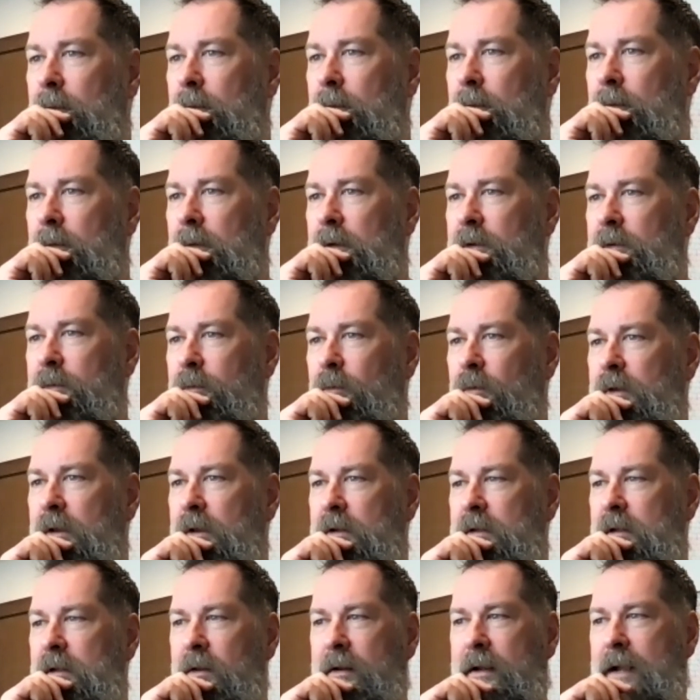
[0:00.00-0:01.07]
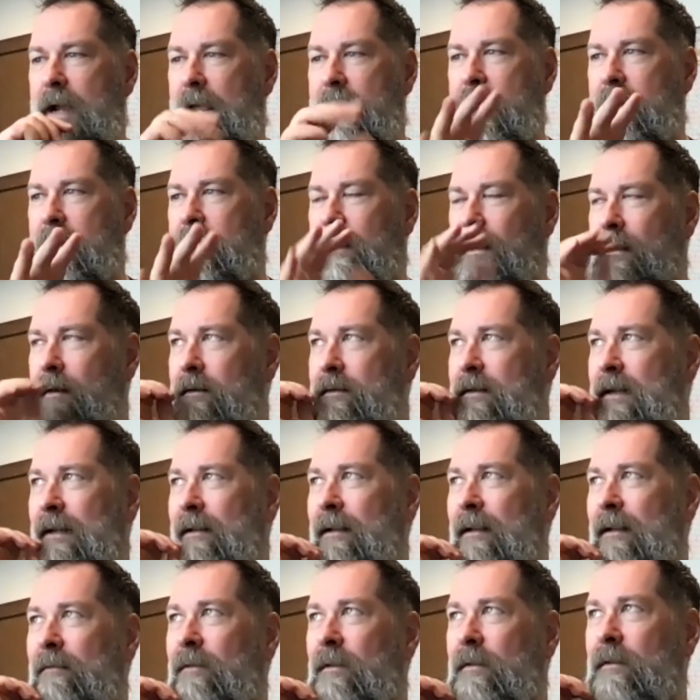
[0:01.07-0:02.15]
there's another guy that it's
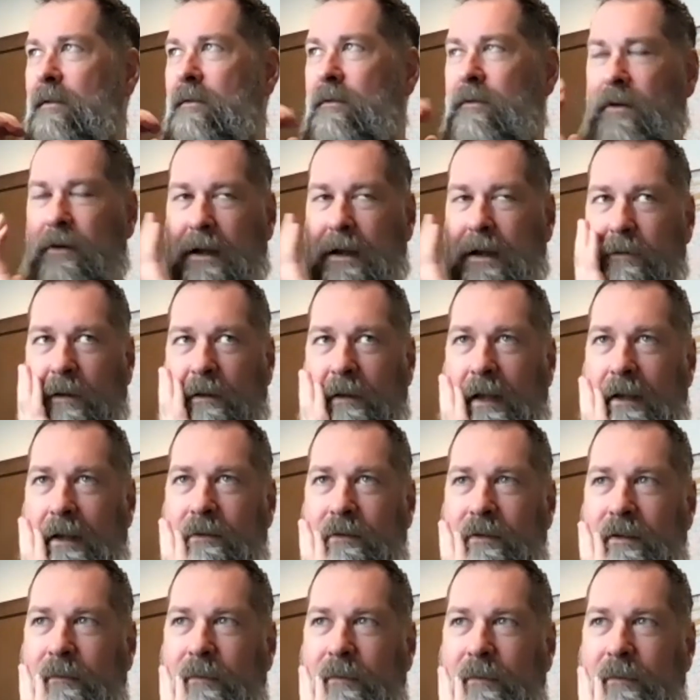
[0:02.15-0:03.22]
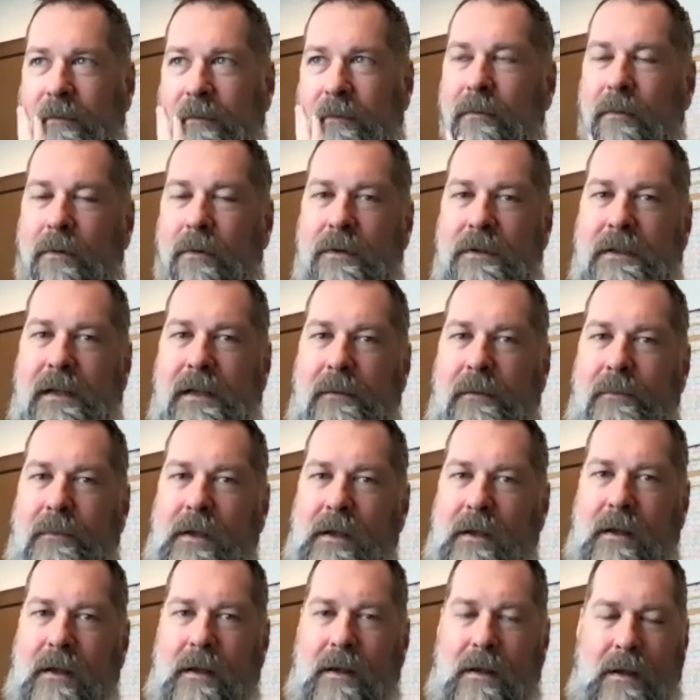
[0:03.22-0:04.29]
like turn out the lights or something. I can't remember his name,
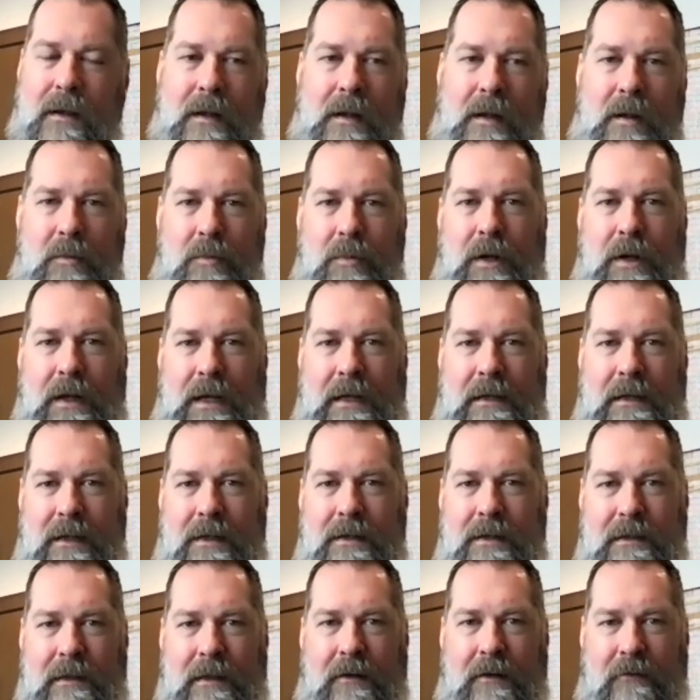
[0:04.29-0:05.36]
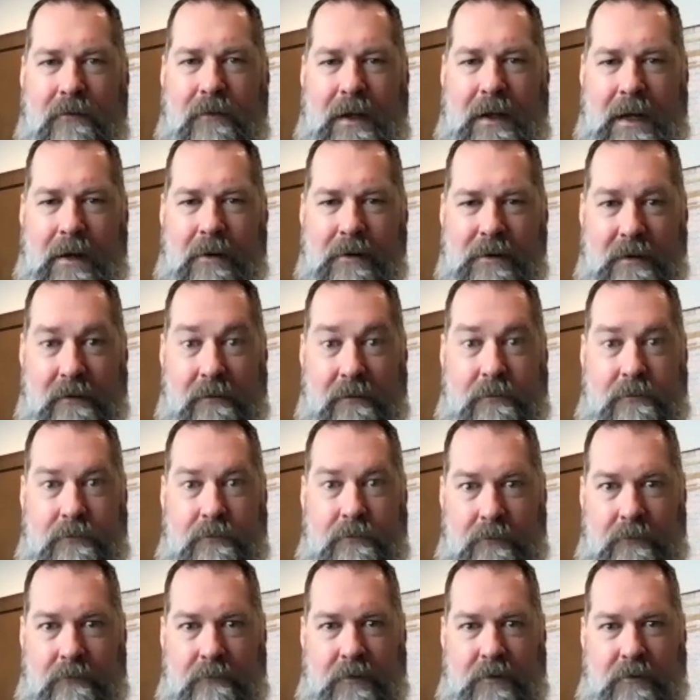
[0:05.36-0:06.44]
but he does little videos of
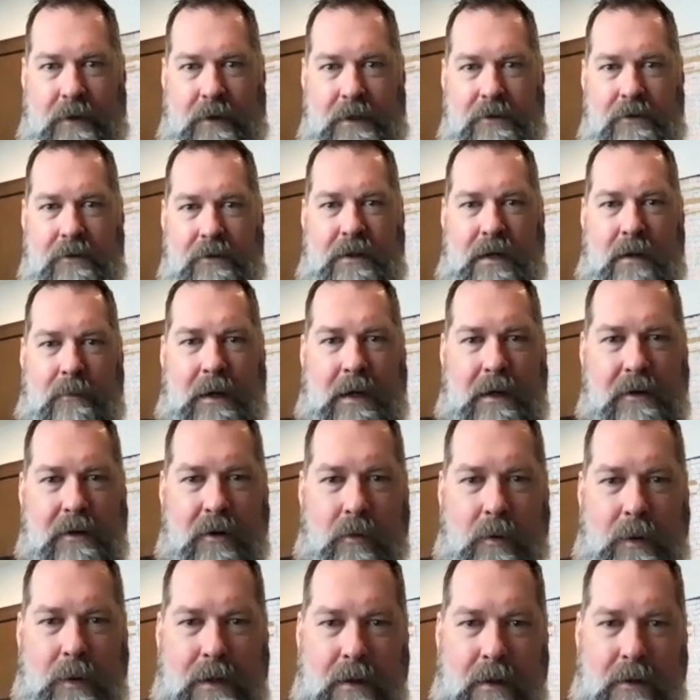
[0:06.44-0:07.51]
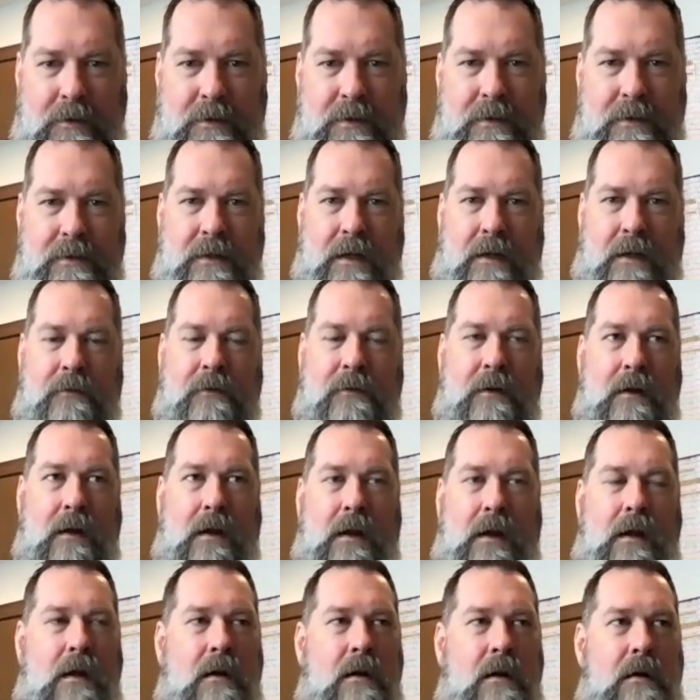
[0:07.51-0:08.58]
creatures coming into your windows and stuff.
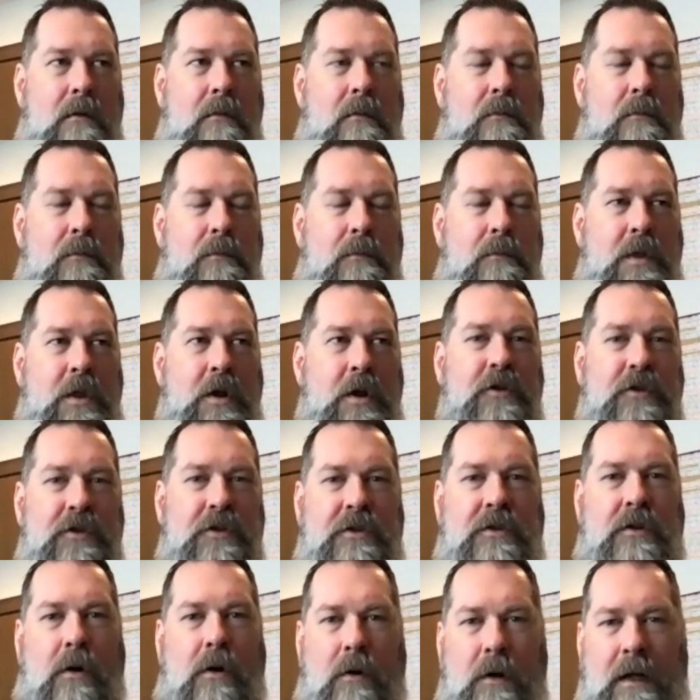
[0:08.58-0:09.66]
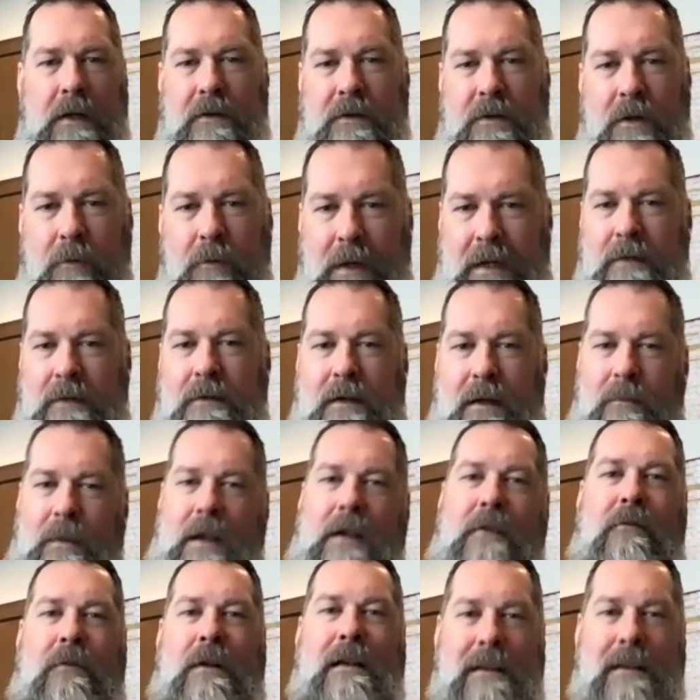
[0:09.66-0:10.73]
It's so easy to
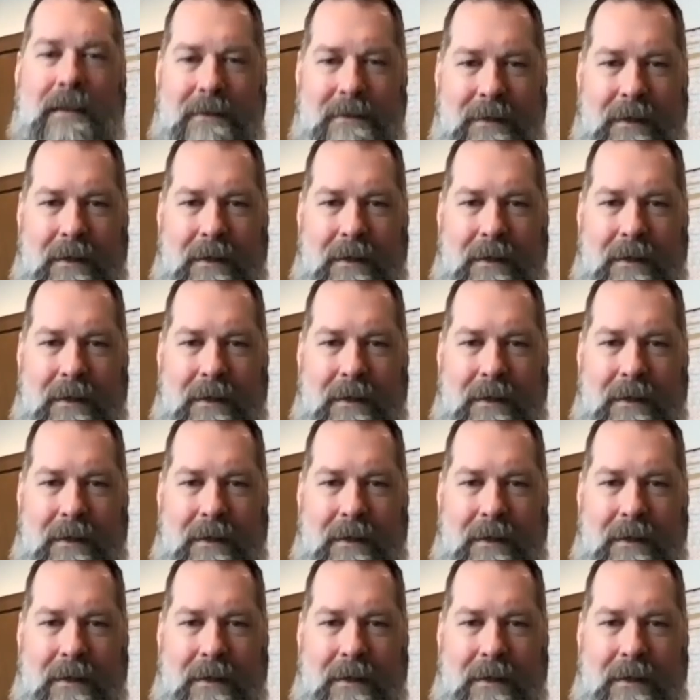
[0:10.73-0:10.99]
make realistic